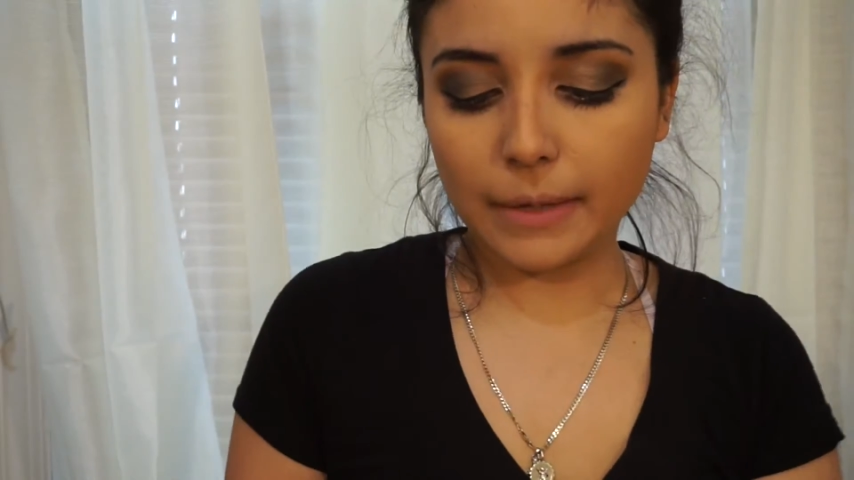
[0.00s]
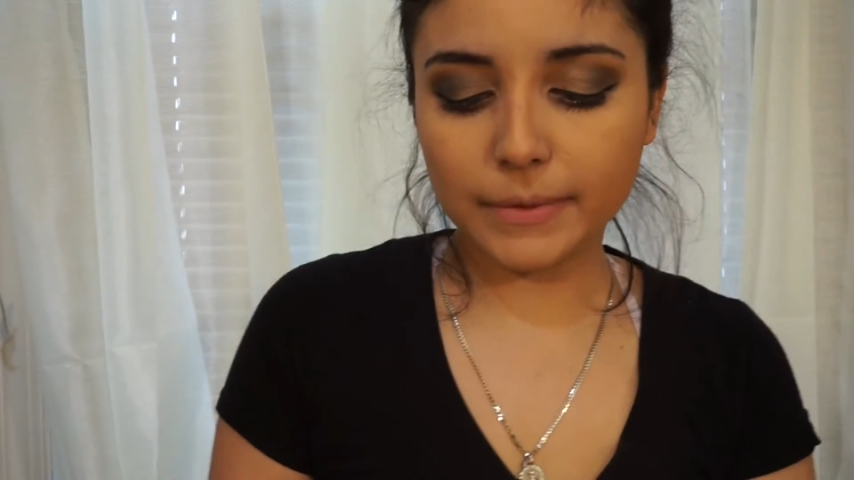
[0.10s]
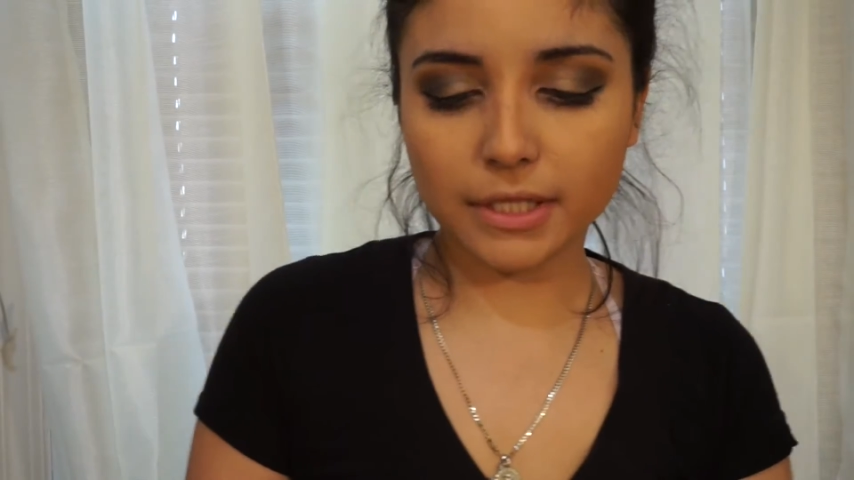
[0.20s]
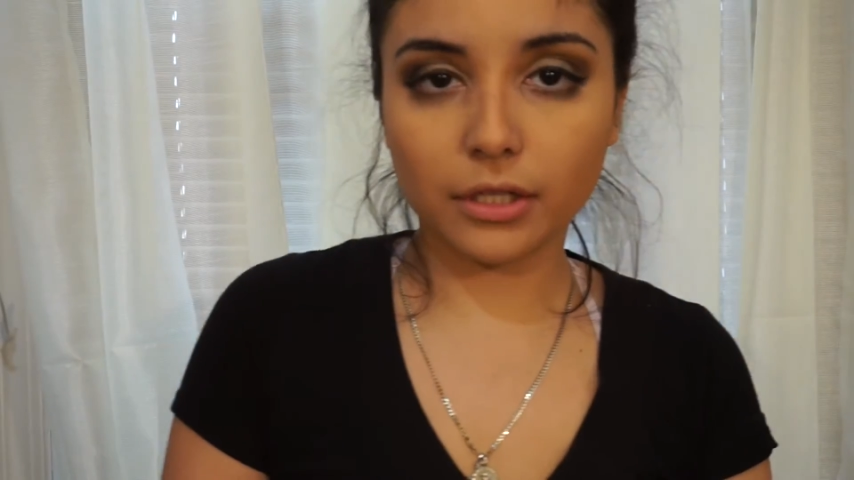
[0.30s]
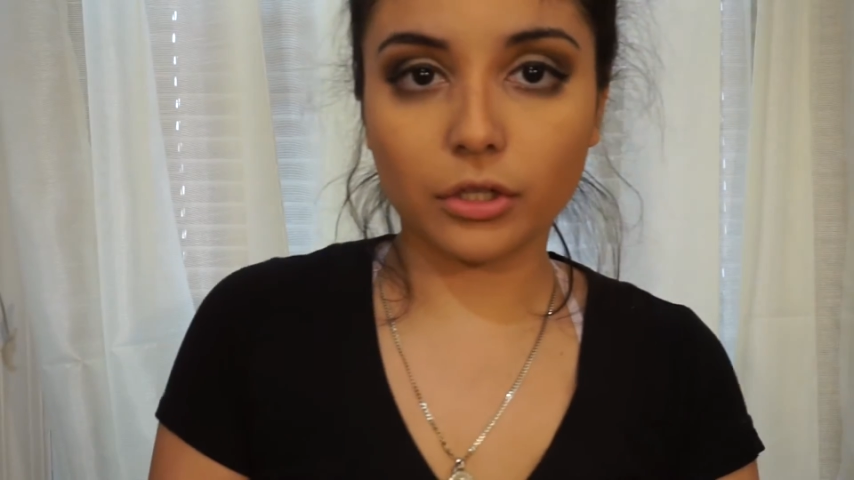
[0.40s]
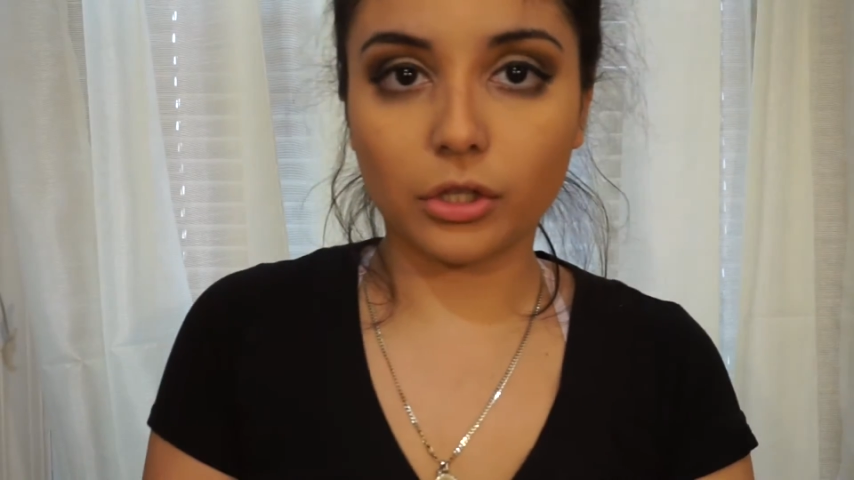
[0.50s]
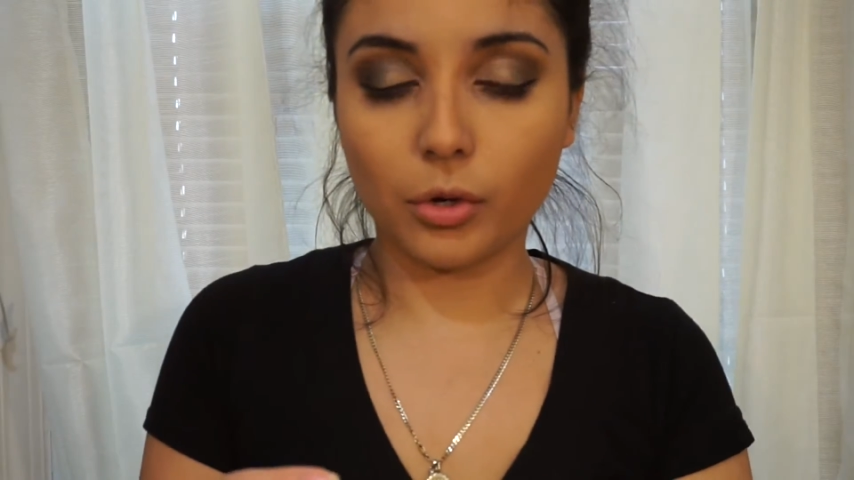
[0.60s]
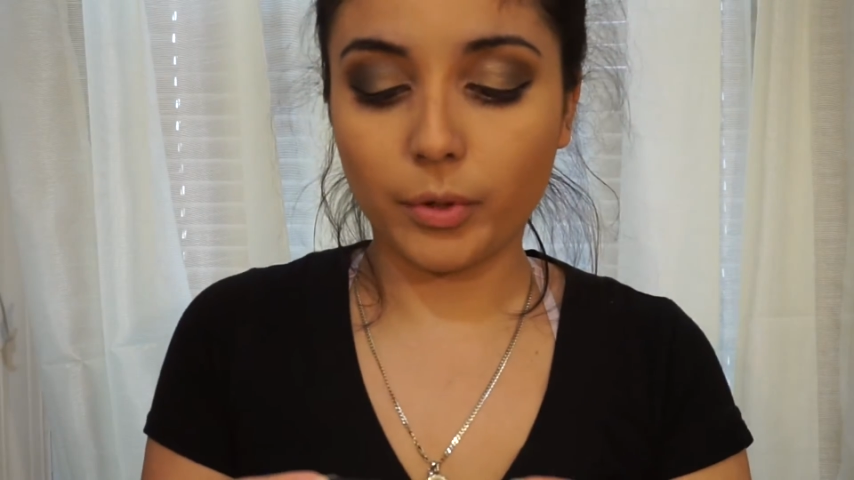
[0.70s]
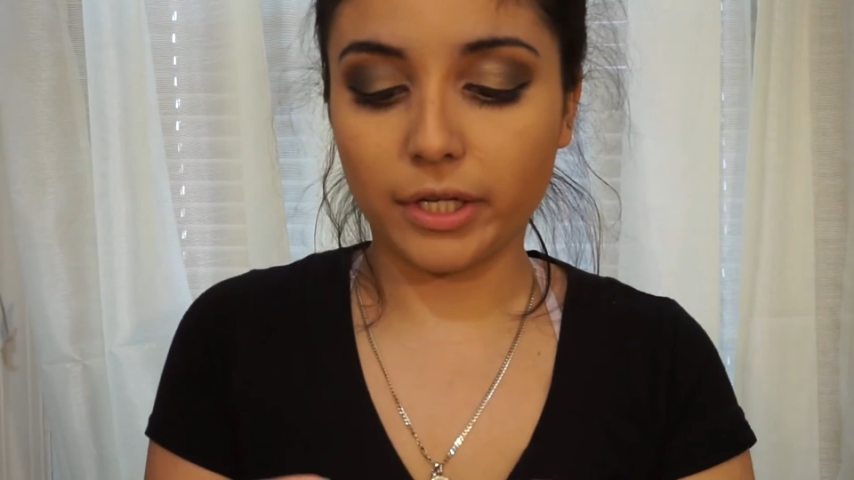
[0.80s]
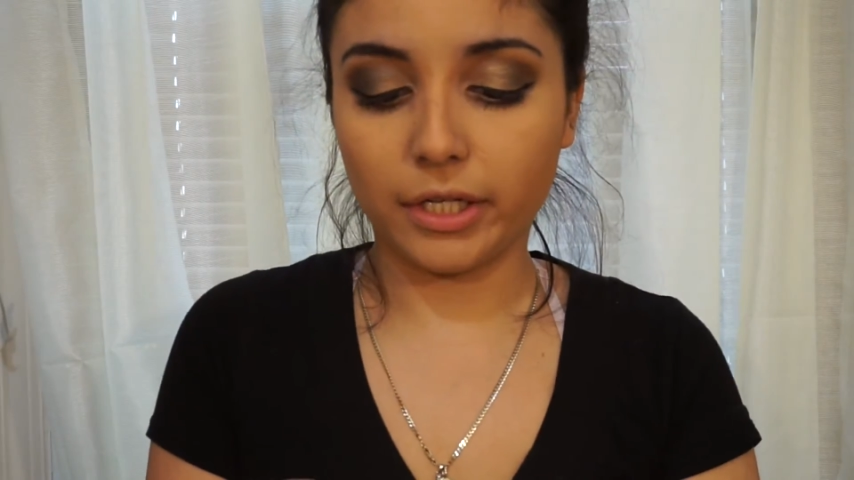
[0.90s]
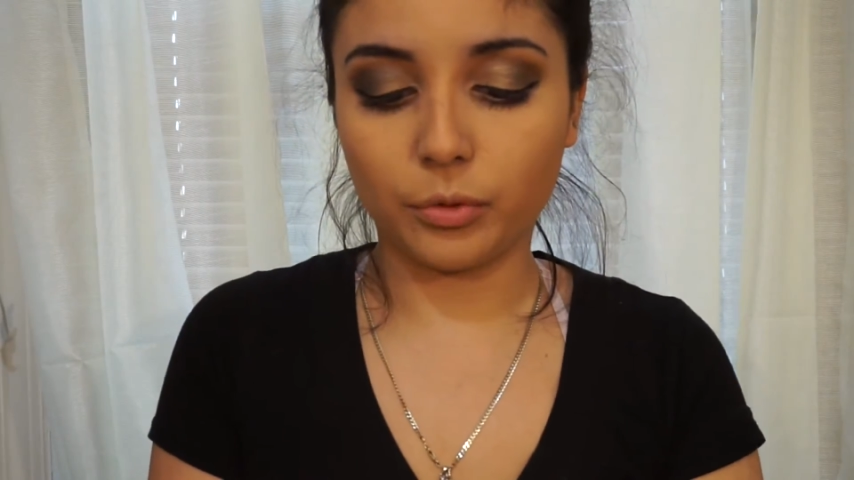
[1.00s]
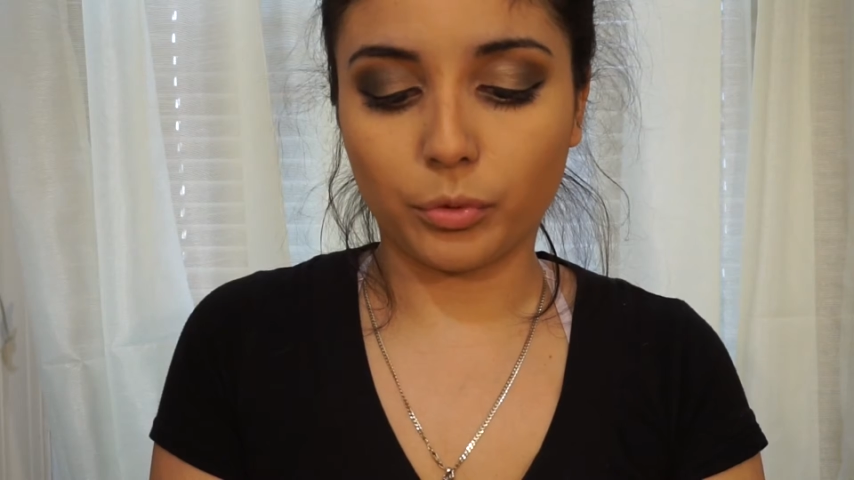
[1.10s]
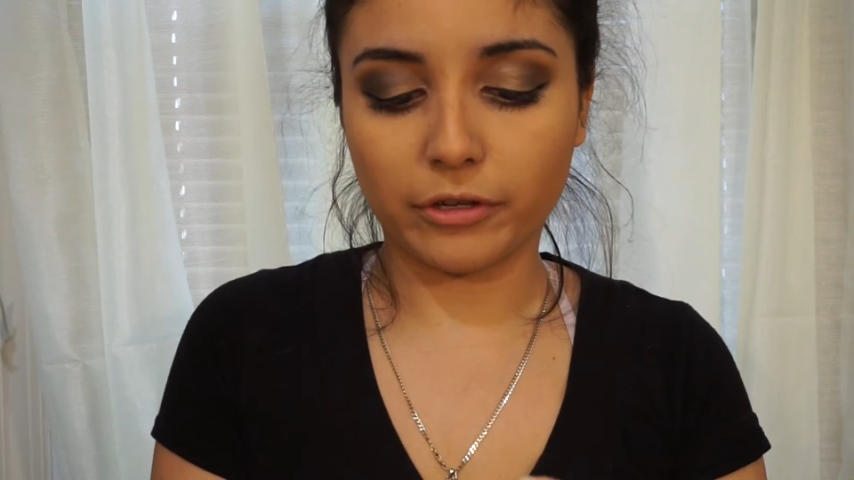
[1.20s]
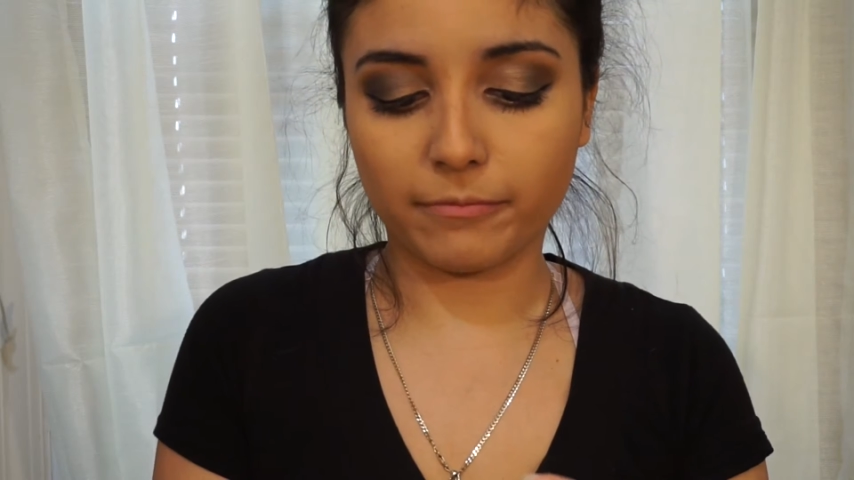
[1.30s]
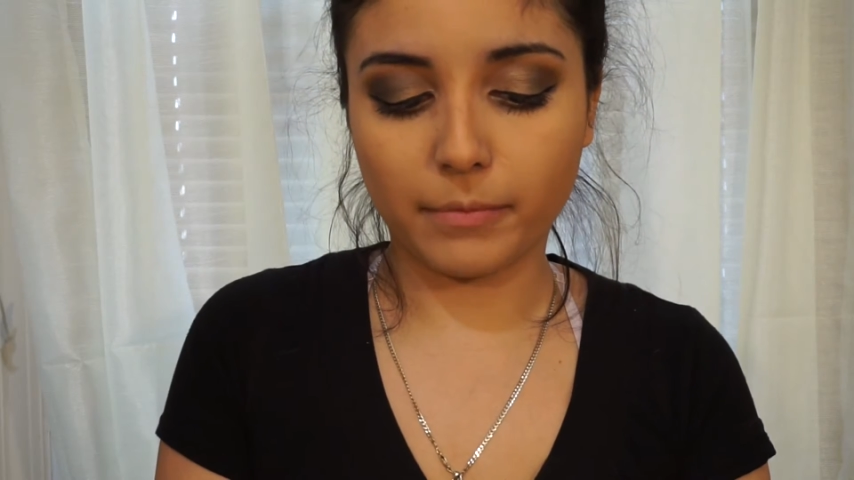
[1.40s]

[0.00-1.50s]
Now I'm just going to go in with